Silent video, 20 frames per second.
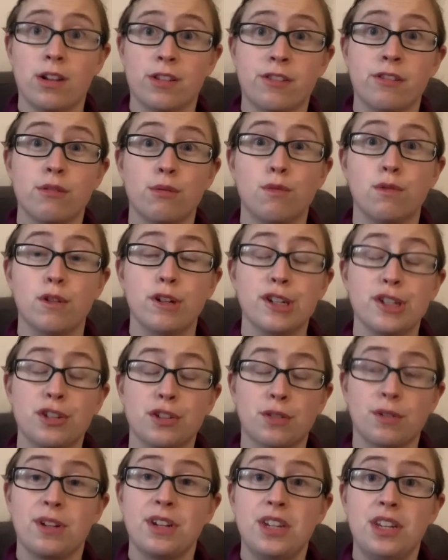to avoid
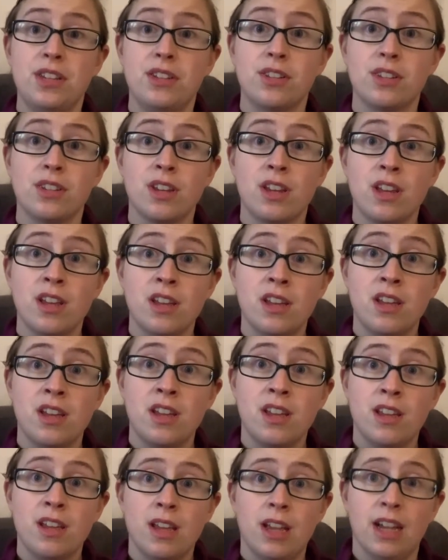screens,
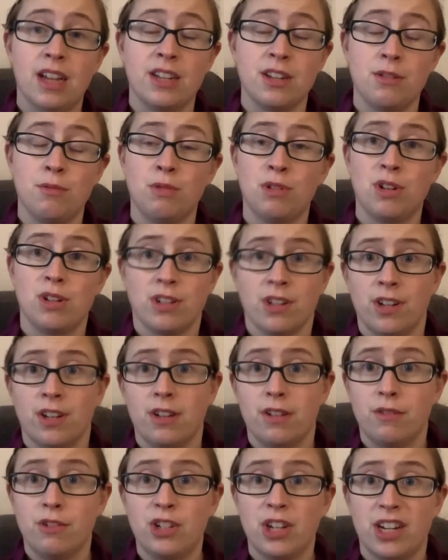and you want to kind of
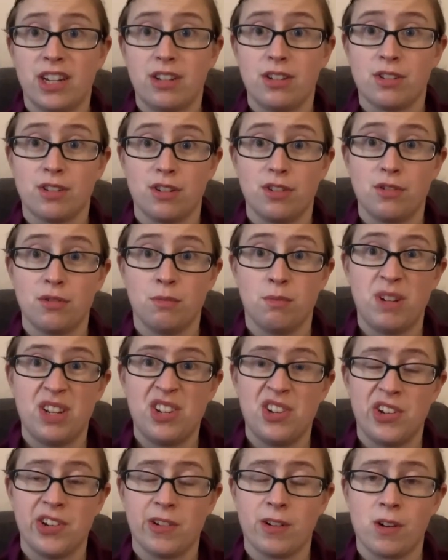check your social
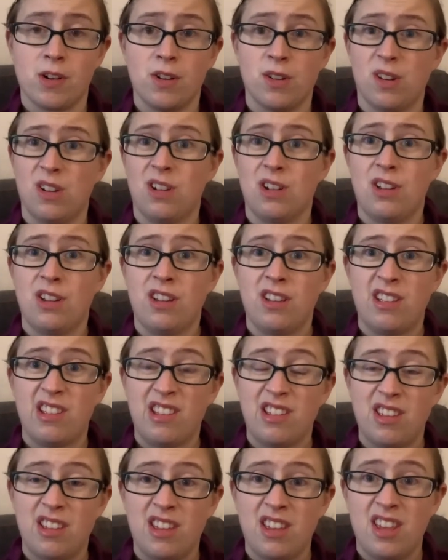media a lot
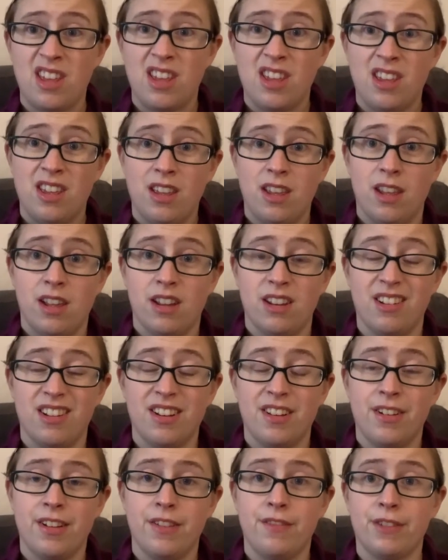and the
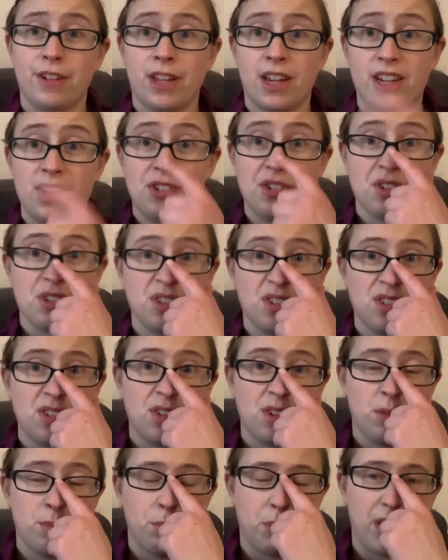notifications,
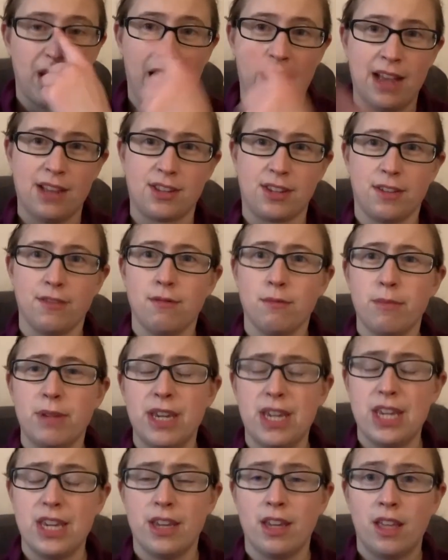but it has given
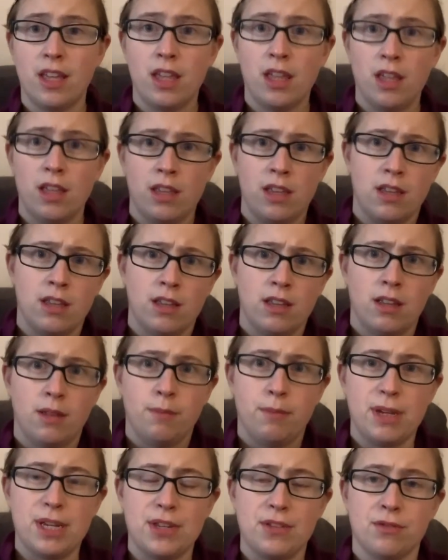me
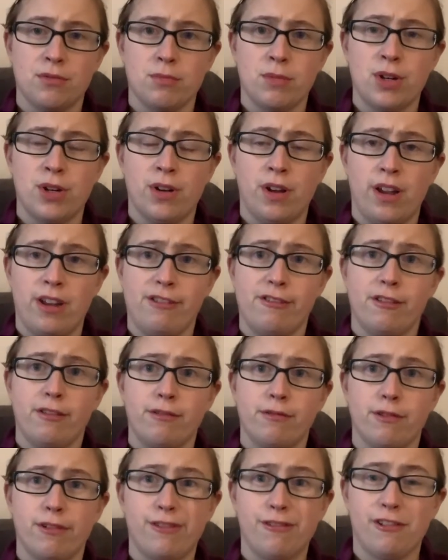peace of mind,
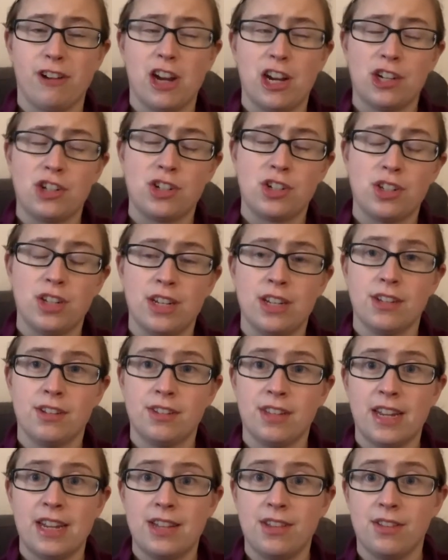refreshed in a
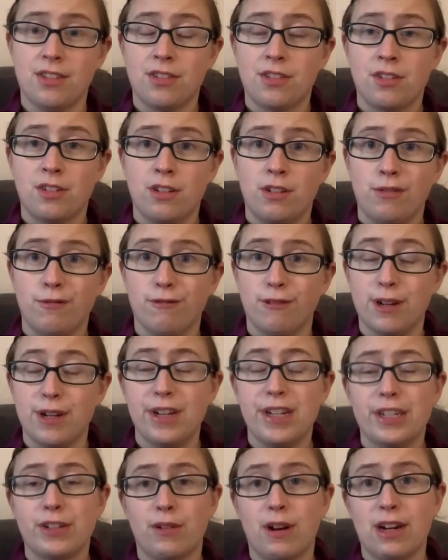sense, ready to
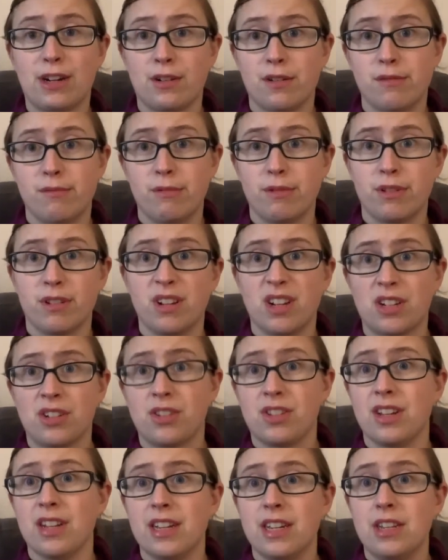crack on with the next
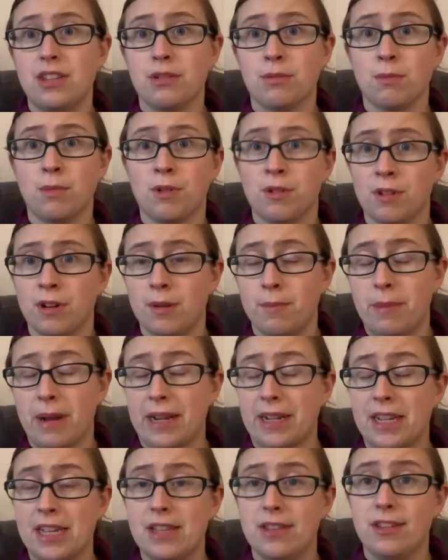day, tomorrow back
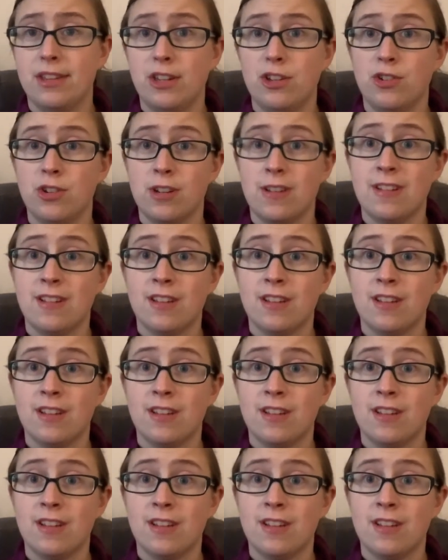in teaching.